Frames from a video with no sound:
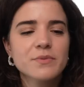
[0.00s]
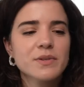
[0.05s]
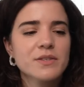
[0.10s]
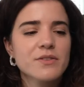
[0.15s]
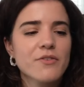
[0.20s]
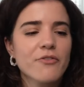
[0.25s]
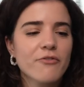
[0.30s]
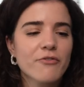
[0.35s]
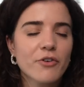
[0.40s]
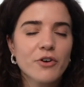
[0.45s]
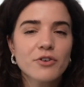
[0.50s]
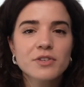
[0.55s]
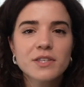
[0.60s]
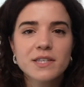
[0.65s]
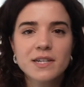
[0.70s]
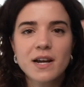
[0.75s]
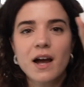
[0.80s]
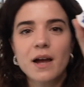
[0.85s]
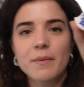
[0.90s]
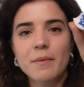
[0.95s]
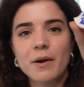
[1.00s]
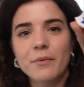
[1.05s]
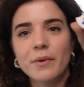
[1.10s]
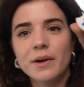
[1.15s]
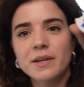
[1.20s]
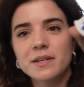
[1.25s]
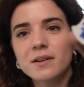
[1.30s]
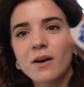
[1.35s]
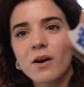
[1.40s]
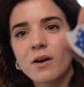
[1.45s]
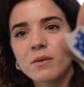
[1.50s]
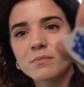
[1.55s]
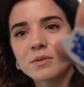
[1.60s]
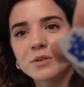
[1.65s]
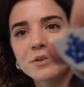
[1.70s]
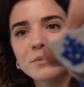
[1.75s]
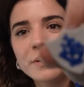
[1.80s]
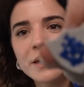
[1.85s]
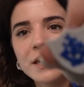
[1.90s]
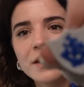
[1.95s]
was the first time I went on
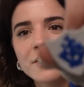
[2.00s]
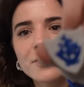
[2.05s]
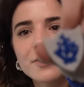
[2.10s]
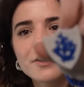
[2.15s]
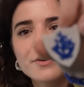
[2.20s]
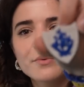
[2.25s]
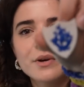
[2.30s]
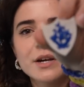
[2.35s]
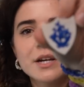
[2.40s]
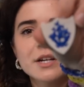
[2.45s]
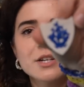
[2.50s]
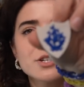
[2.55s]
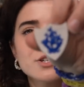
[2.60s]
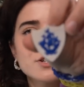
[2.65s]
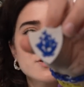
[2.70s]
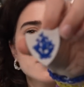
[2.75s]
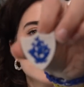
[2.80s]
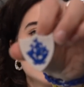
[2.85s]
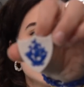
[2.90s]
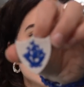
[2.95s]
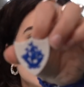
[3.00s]
Blue Peter, which,